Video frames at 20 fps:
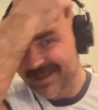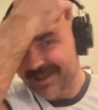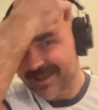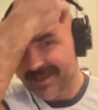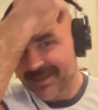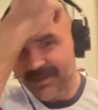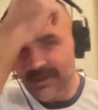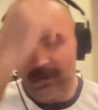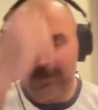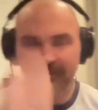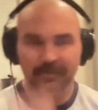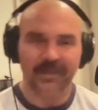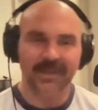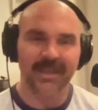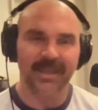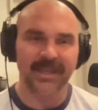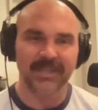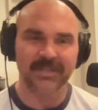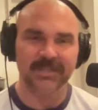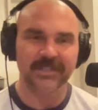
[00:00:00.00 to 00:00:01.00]

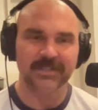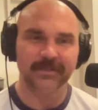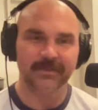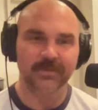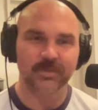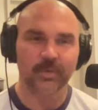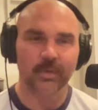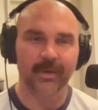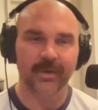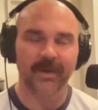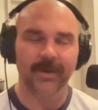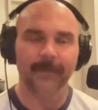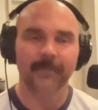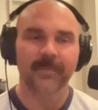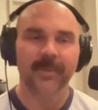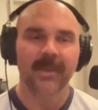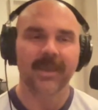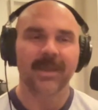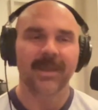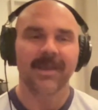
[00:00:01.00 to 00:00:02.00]
notifications from Twitter.
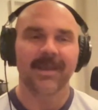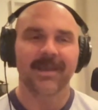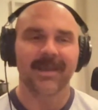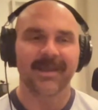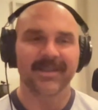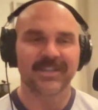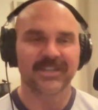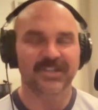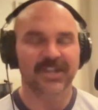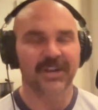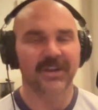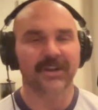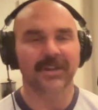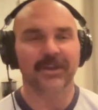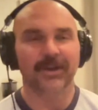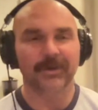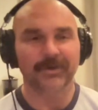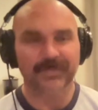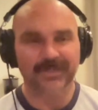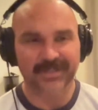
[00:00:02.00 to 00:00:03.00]
And
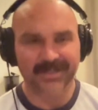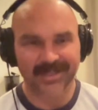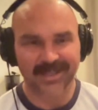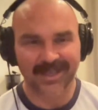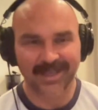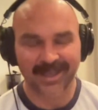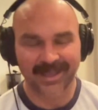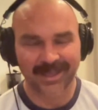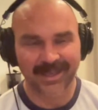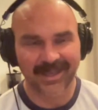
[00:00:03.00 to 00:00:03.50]
Jericho said,